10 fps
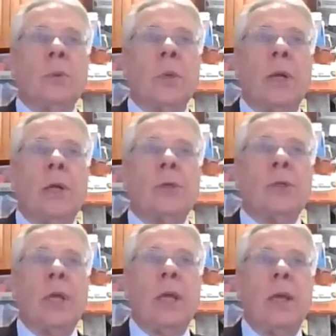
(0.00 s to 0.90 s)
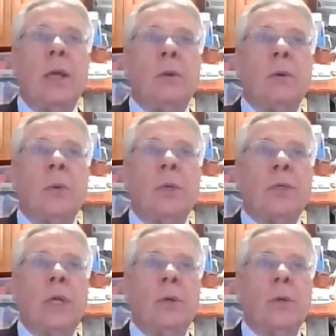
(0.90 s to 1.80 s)
Ron, as you say, want
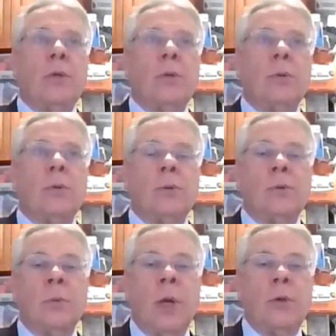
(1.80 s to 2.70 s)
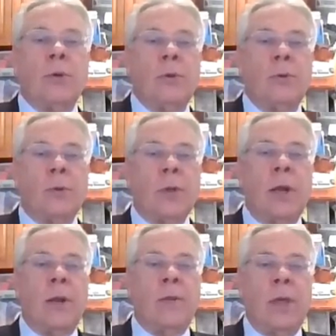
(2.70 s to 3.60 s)
to say your truth, my truth
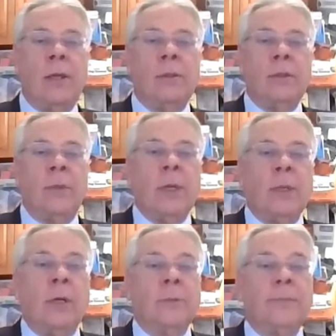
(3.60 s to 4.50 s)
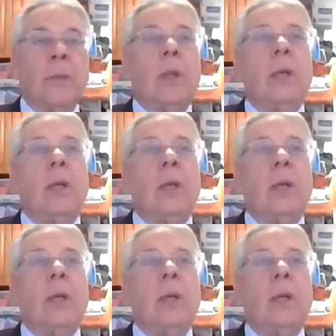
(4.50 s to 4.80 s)
kind of thing, leave me alone.